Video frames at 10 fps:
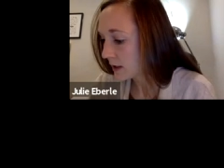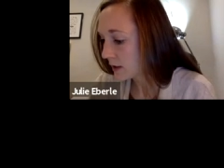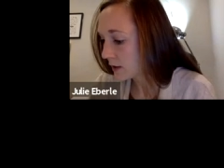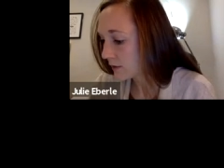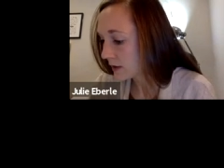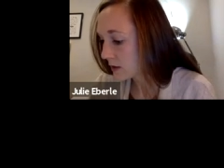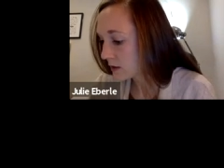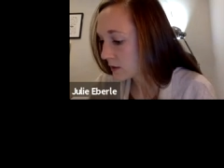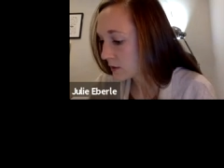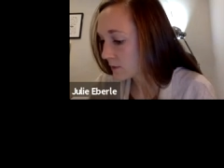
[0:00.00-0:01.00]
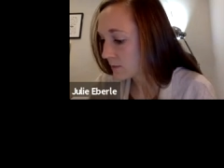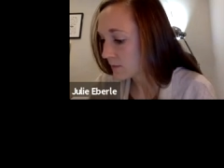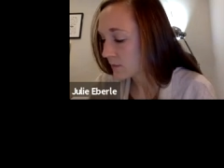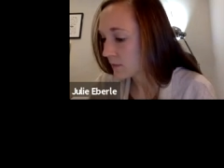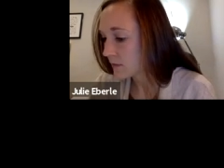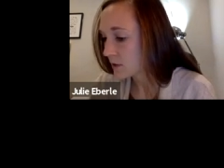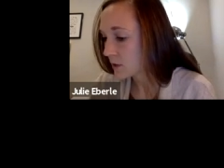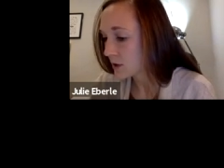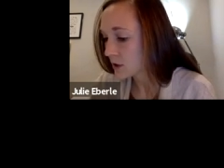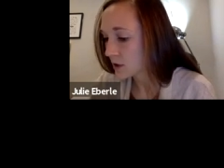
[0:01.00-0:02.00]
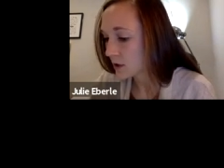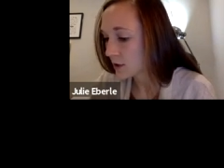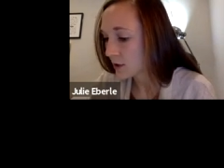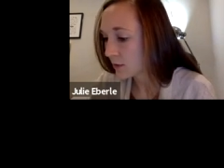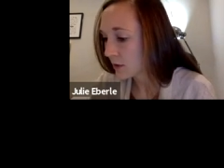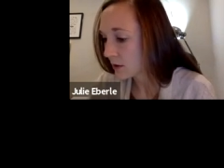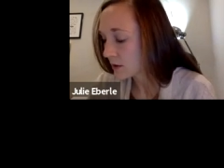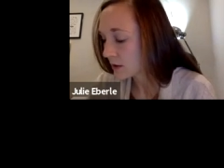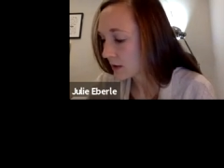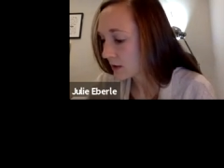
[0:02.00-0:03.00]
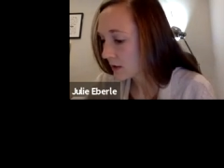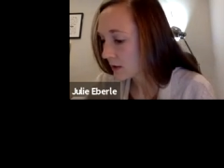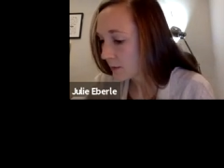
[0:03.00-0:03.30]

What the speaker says: and our V2. So let's just literally plug those in.